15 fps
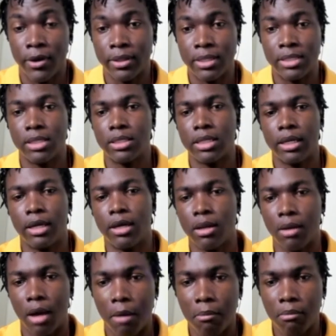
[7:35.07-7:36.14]
this is again
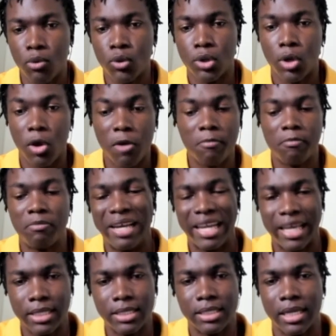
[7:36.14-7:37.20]
a more
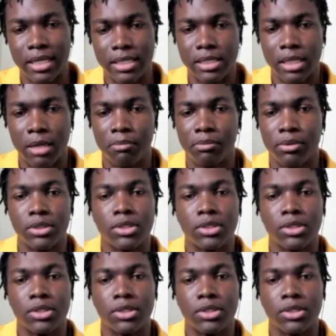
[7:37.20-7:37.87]
complex example.